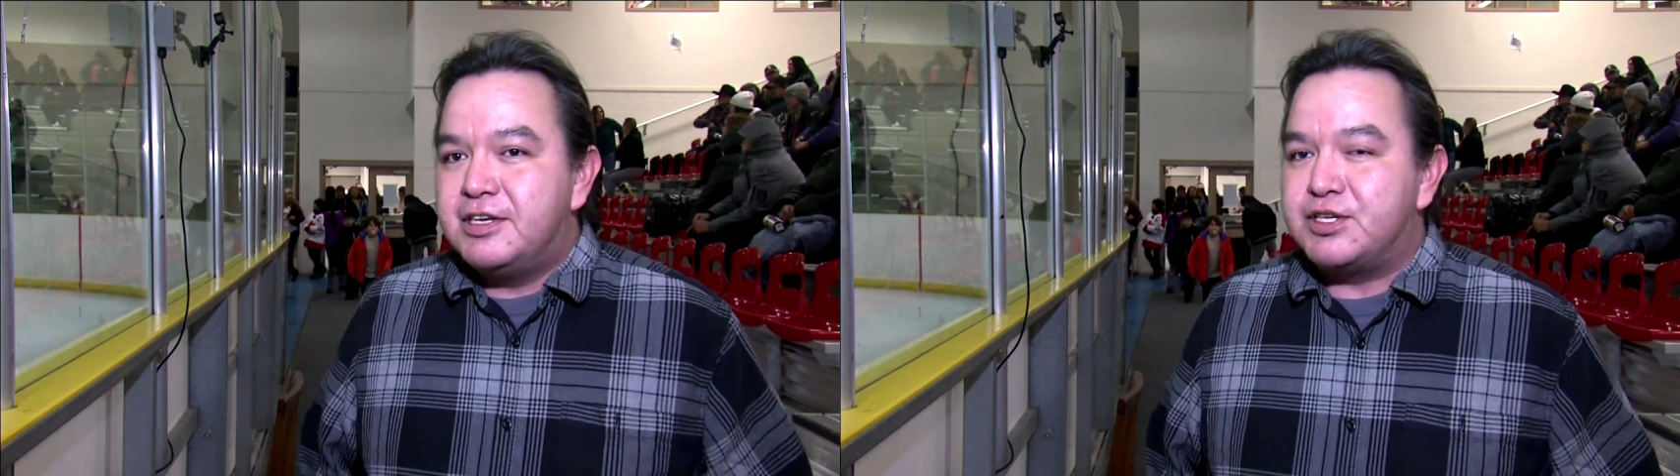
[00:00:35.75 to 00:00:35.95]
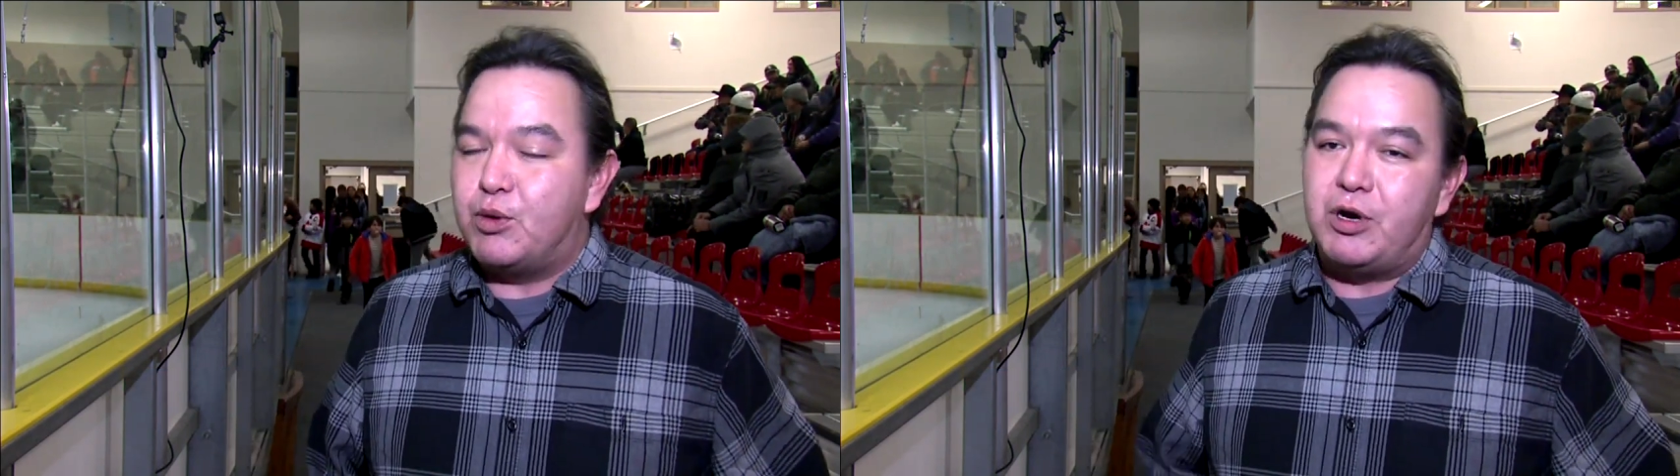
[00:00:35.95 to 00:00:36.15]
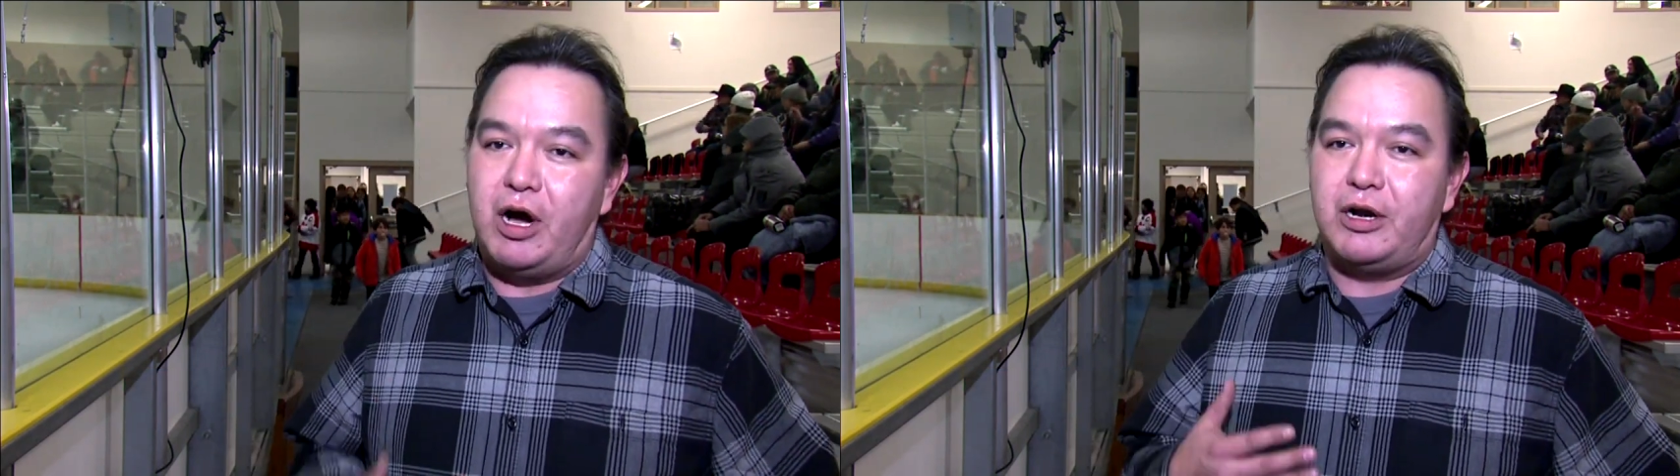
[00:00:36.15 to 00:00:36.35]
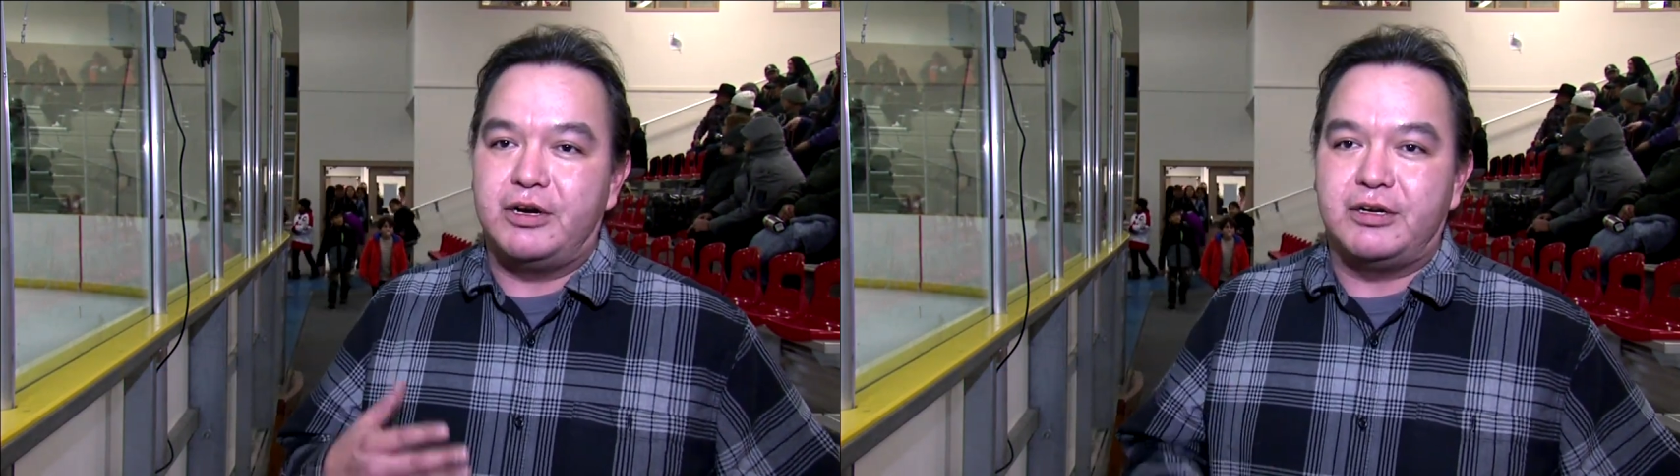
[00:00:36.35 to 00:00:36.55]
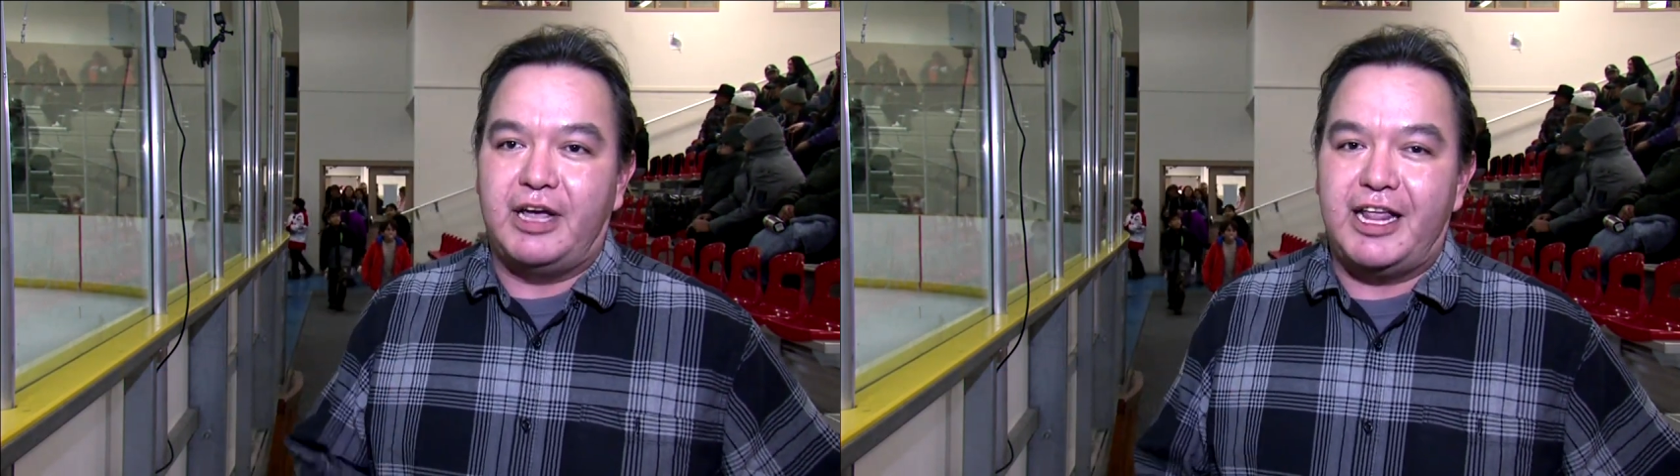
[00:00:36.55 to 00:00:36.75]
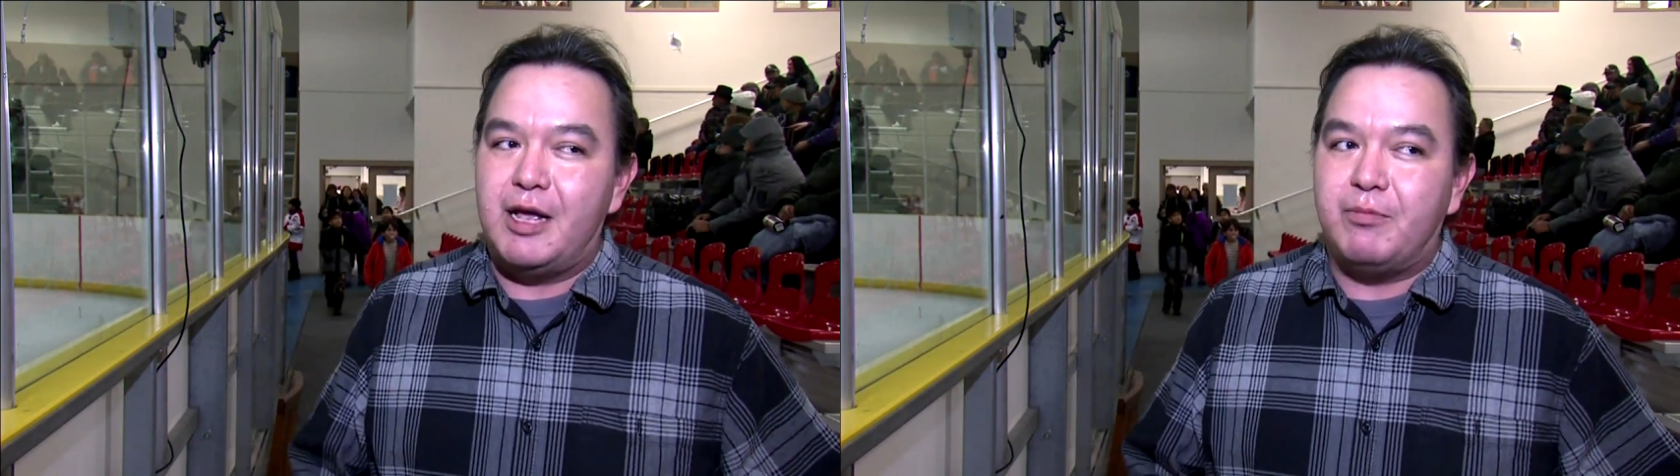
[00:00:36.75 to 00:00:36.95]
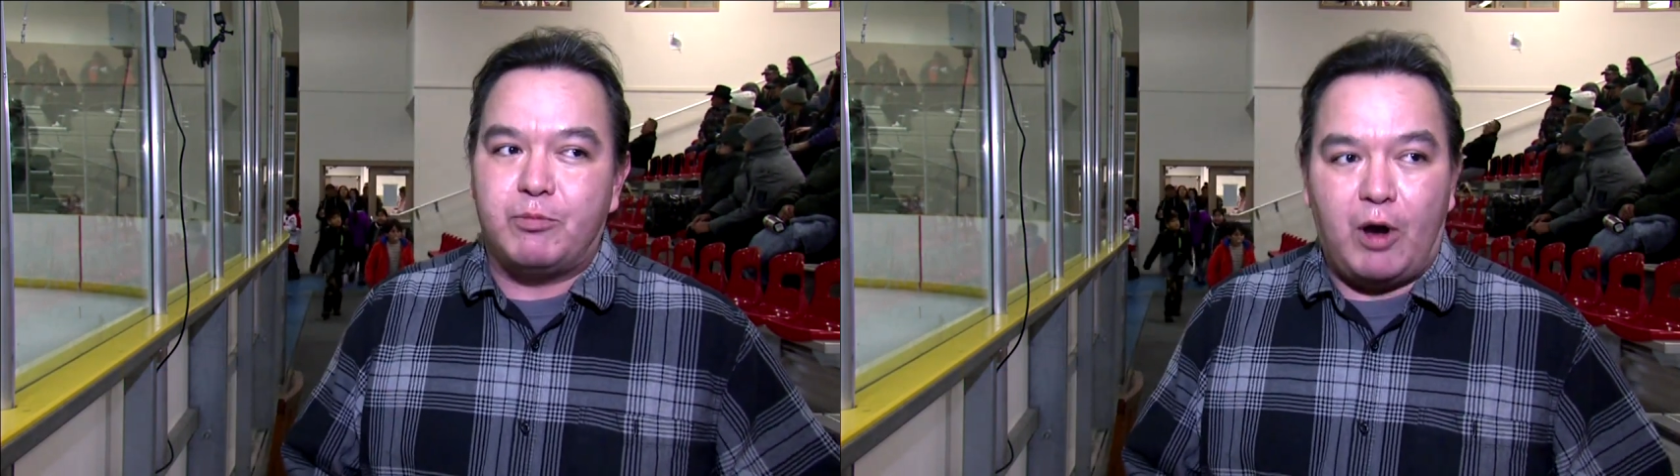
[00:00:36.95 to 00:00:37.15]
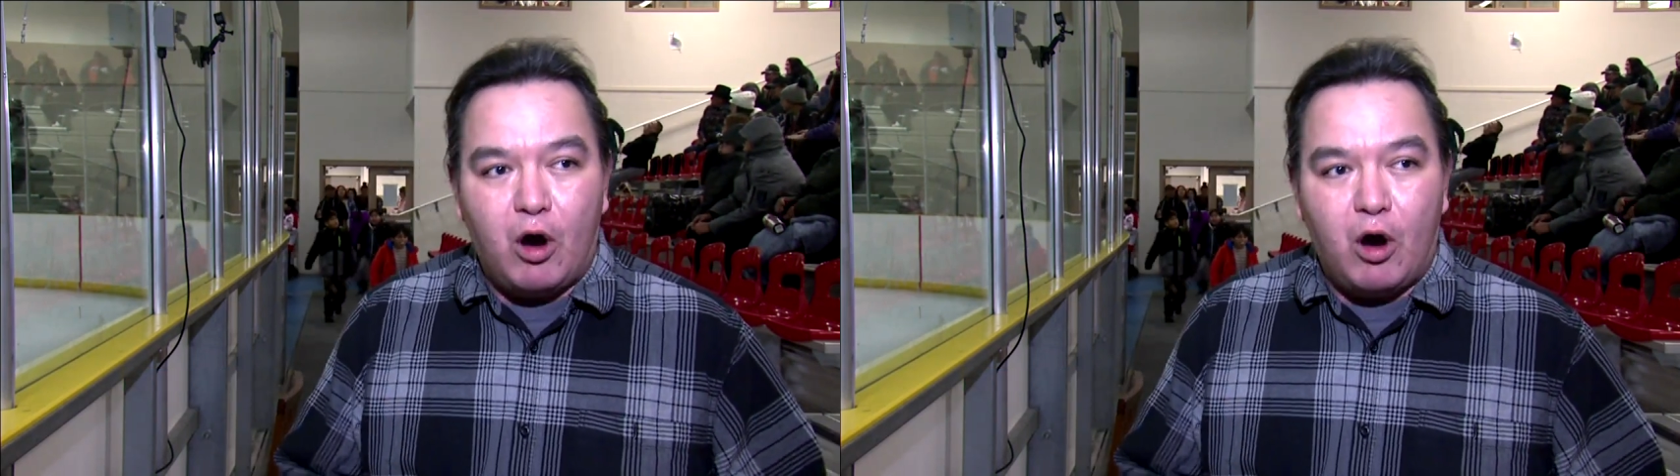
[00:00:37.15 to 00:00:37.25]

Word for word: So we're honored and I'm